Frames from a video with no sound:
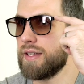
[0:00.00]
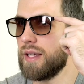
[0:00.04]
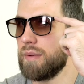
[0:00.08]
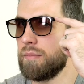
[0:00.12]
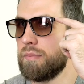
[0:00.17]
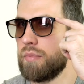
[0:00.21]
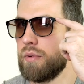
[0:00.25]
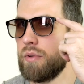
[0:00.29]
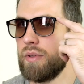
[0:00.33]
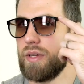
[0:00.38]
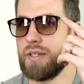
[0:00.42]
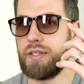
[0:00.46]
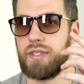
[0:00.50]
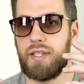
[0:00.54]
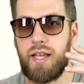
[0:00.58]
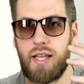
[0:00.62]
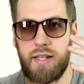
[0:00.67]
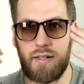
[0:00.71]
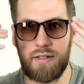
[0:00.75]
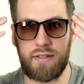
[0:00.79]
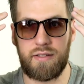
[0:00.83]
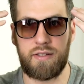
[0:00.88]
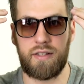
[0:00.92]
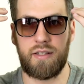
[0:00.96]
the temple, it
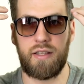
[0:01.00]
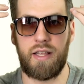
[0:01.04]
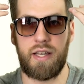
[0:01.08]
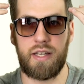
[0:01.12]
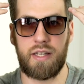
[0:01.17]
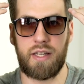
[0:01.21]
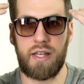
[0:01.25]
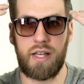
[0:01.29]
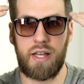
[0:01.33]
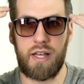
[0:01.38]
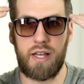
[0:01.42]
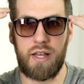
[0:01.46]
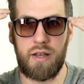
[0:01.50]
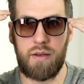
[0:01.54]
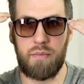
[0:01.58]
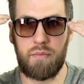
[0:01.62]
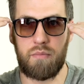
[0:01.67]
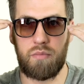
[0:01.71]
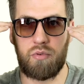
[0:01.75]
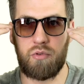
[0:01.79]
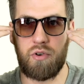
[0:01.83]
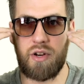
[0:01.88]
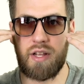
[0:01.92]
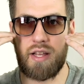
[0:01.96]
tends to like
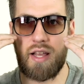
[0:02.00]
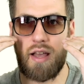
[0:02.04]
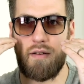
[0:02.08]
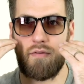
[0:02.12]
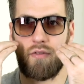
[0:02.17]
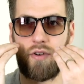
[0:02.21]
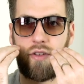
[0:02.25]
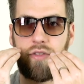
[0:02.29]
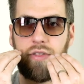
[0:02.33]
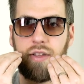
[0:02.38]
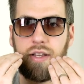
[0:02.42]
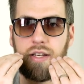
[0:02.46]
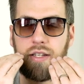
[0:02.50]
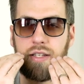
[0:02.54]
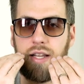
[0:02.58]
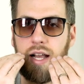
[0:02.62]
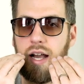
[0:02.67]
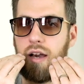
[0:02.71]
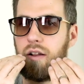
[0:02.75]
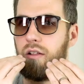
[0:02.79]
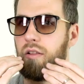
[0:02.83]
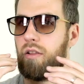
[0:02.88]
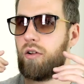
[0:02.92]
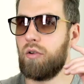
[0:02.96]
bring everything
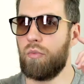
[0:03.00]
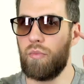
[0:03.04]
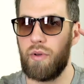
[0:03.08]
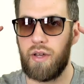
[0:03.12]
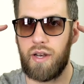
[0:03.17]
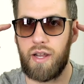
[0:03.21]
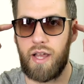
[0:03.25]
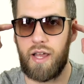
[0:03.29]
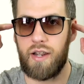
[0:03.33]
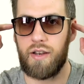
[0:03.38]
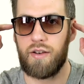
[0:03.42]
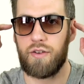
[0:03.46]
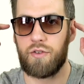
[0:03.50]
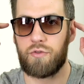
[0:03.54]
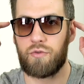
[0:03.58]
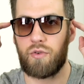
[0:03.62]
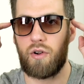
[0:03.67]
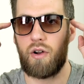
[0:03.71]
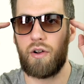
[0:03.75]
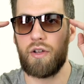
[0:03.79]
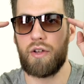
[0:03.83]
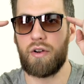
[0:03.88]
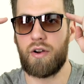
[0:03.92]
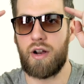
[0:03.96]
down a little bit and
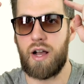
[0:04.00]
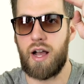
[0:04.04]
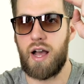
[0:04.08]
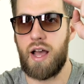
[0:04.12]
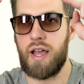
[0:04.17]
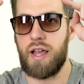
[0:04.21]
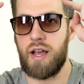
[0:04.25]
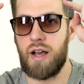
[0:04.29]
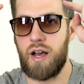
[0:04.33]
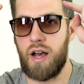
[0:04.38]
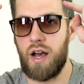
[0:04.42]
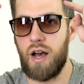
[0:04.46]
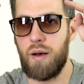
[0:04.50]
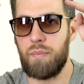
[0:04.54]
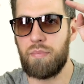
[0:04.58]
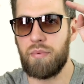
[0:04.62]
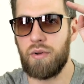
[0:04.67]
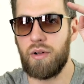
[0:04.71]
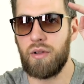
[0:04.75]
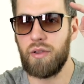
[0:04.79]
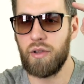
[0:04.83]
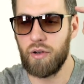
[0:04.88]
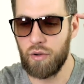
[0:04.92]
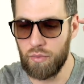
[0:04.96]
draw your eye
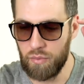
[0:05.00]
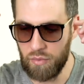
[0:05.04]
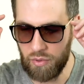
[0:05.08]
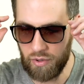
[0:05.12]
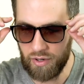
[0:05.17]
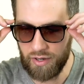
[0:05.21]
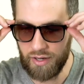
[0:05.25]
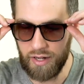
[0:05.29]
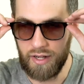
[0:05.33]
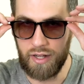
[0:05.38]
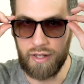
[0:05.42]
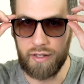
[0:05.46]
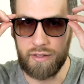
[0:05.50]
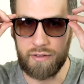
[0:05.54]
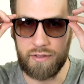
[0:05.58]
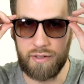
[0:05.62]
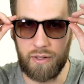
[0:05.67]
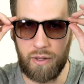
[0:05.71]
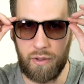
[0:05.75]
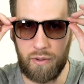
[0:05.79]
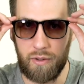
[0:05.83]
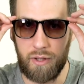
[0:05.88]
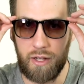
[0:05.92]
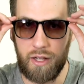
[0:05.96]
up a little more.
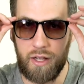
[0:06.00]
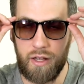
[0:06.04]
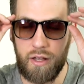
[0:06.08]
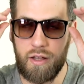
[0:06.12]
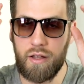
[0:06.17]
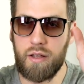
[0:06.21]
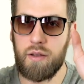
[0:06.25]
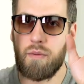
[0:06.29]
So